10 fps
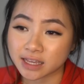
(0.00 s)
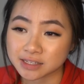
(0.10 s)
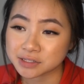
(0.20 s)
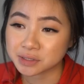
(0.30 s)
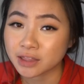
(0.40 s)

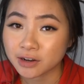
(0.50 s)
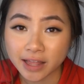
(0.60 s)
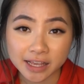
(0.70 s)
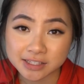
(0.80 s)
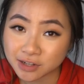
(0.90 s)
is their
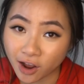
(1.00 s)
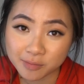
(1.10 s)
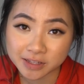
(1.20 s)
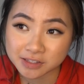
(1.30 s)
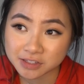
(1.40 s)
likes and
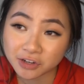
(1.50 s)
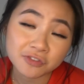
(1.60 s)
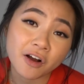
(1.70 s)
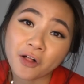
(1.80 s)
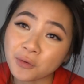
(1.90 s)
comments, their
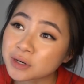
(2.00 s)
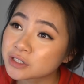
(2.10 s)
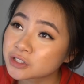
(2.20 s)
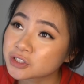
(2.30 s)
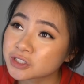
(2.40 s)
followers,